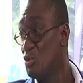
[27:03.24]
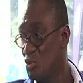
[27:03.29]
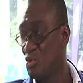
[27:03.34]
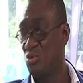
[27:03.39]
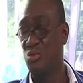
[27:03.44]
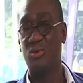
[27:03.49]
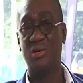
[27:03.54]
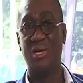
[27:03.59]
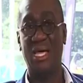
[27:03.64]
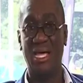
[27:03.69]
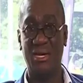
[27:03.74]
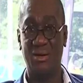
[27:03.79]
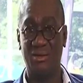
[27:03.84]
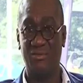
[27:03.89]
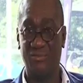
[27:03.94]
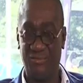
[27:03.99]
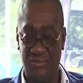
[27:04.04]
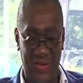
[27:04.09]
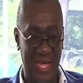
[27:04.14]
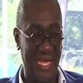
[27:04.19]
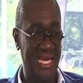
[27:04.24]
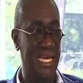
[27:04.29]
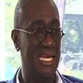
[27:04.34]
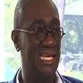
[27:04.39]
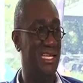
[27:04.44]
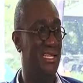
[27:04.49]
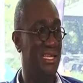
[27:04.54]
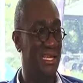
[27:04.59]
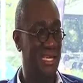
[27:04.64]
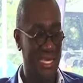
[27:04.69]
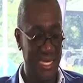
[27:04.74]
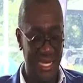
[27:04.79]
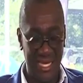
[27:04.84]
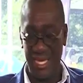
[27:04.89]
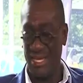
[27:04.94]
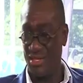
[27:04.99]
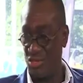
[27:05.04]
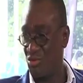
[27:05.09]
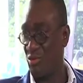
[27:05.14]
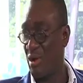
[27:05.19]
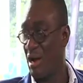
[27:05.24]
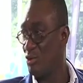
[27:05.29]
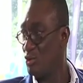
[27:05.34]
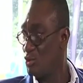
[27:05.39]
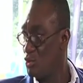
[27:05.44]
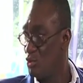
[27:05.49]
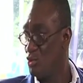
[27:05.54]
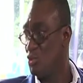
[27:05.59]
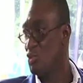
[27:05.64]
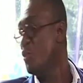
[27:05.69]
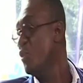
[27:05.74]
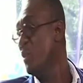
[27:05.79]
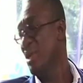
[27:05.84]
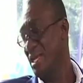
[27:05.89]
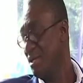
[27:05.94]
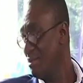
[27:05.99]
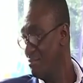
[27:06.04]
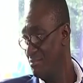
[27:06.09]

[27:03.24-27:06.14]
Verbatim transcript: do, and finally get around to doing.